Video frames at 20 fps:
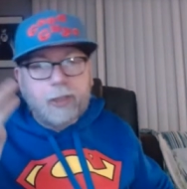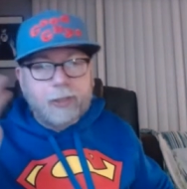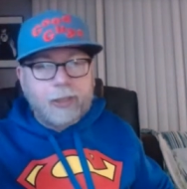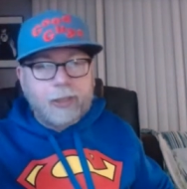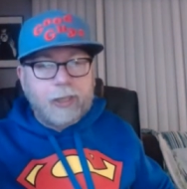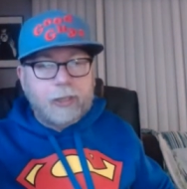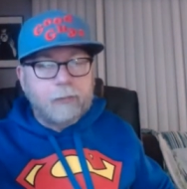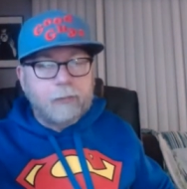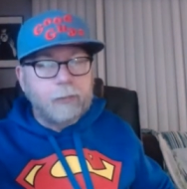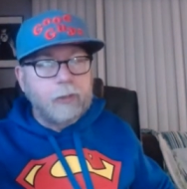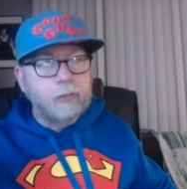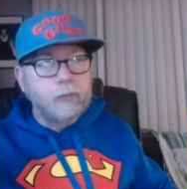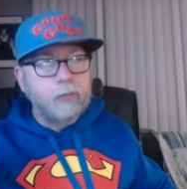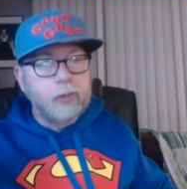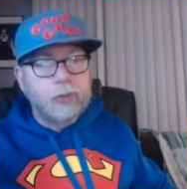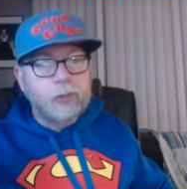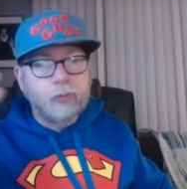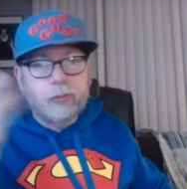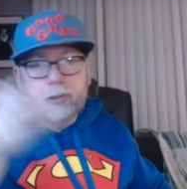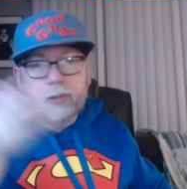and the X-Men,
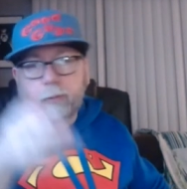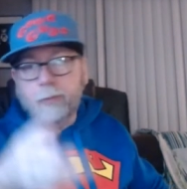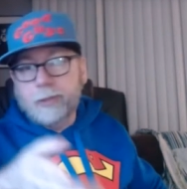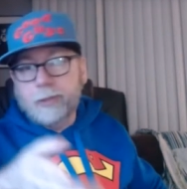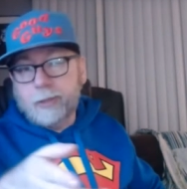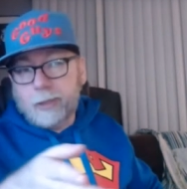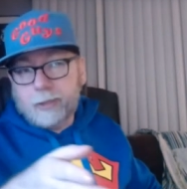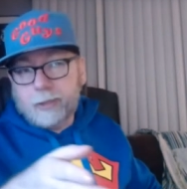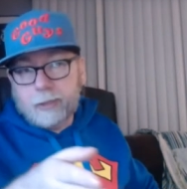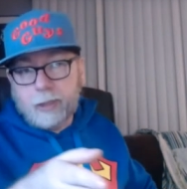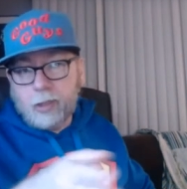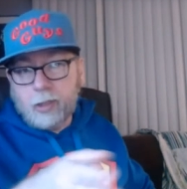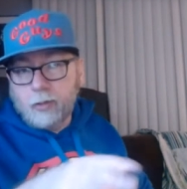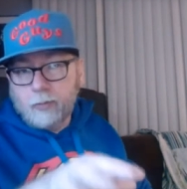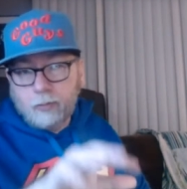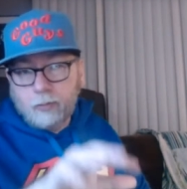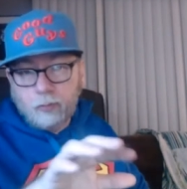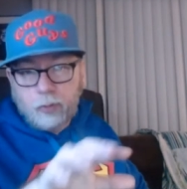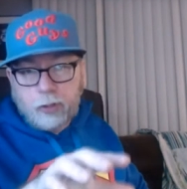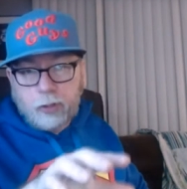which was done by Jason
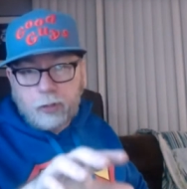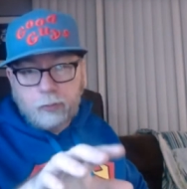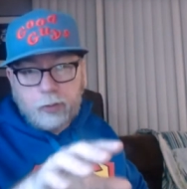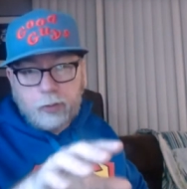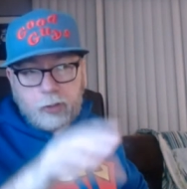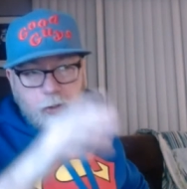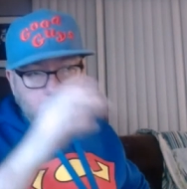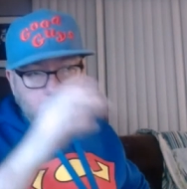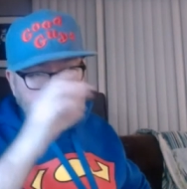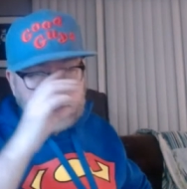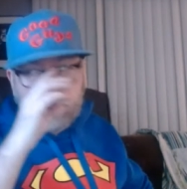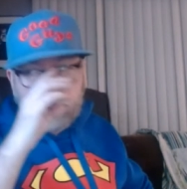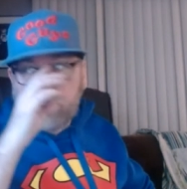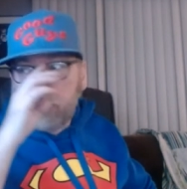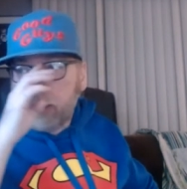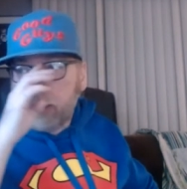Aaron. Really, really good.